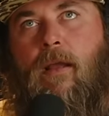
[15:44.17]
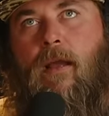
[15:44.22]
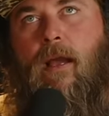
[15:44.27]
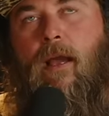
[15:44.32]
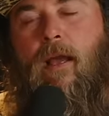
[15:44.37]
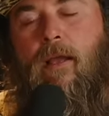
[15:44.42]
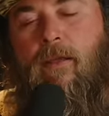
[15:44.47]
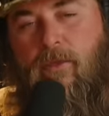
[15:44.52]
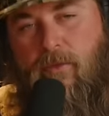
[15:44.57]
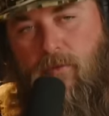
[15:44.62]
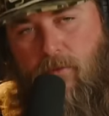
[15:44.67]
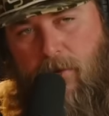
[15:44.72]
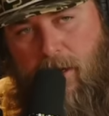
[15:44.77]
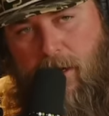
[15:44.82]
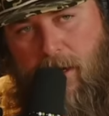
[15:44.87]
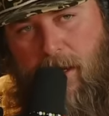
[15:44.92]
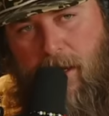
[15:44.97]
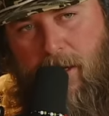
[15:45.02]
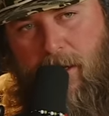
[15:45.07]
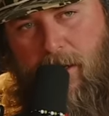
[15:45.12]
a
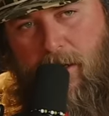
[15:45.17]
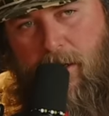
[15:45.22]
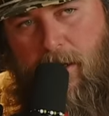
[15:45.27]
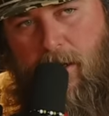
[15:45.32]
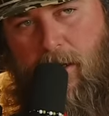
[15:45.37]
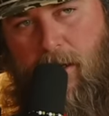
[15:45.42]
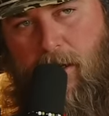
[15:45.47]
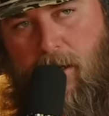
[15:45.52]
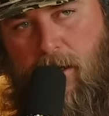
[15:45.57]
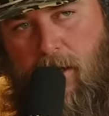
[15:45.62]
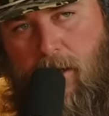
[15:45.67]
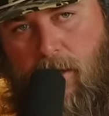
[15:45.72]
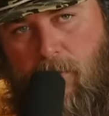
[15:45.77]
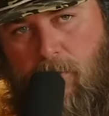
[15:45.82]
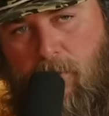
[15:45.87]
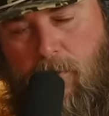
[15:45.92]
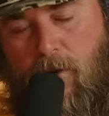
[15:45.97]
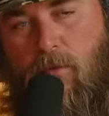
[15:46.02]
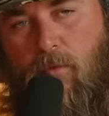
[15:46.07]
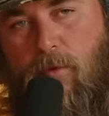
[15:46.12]
three-legged,
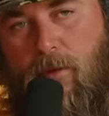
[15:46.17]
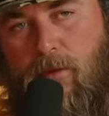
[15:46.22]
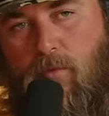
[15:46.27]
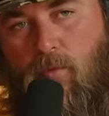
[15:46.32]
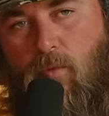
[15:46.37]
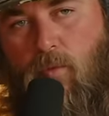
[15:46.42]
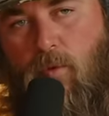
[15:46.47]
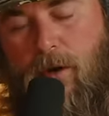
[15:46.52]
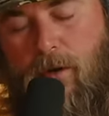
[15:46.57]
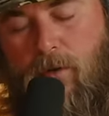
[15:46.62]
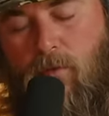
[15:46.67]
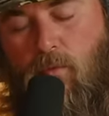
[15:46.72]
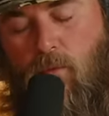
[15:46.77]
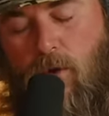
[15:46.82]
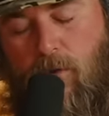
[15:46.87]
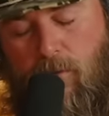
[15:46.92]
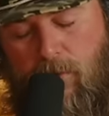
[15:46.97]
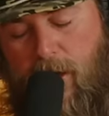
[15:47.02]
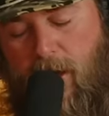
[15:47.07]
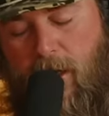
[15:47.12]
but with one
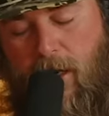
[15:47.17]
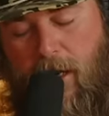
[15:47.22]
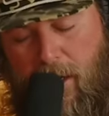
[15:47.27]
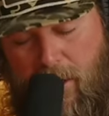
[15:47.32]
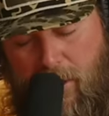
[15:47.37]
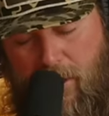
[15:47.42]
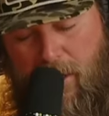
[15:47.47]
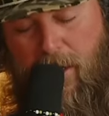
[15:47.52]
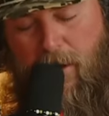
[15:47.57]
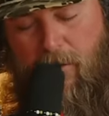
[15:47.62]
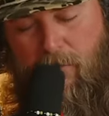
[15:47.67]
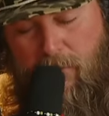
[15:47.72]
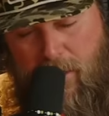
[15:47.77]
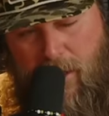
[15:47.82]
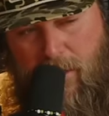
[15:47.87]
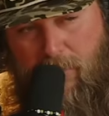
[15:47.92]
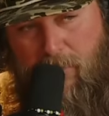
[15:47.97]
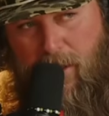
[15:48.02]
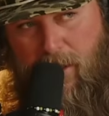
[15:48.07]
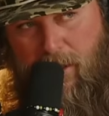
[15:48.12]
wounded leg count
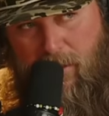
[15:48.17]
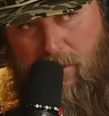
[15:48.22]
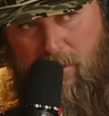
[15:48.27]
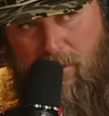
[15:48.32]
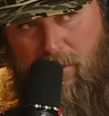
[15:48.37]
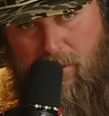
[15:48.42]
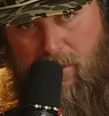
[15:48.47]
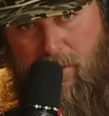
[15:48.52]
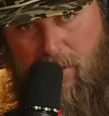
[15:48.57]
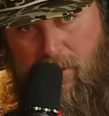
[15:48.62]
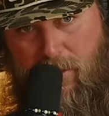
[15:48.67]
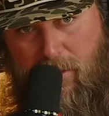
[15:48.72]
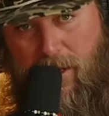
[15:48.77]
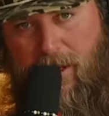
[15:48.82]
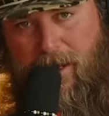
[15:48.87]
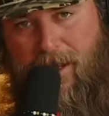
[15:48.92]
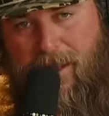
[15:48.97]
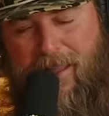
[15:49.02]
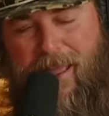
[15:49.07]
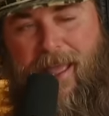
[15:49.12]
came in,
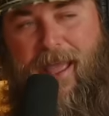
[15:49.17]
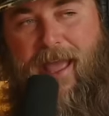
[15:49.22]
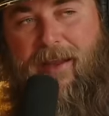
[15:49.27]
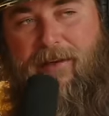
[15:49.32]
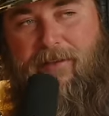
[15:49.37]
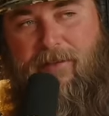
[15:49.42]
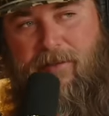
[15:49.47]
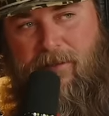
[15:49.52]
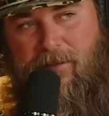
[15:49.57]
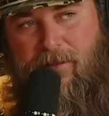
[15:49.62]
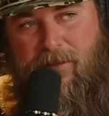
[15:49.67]
like a cat.